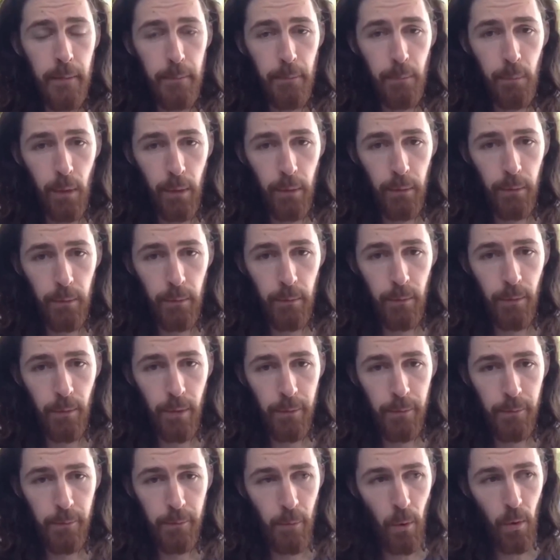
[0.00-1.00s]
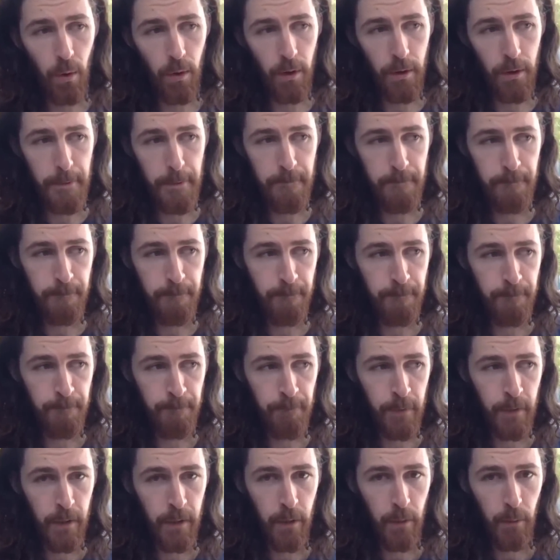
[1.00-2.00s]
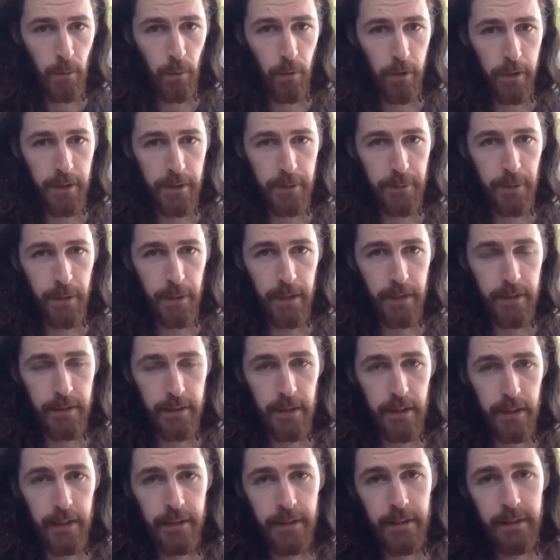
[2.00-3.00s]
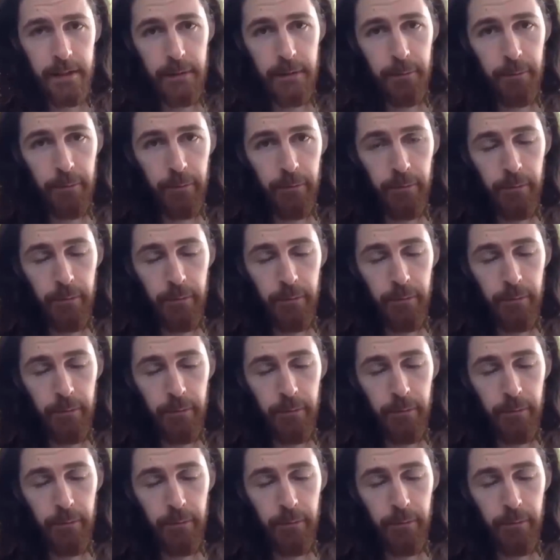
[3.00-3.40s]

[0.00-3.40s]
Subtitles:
What more worries me is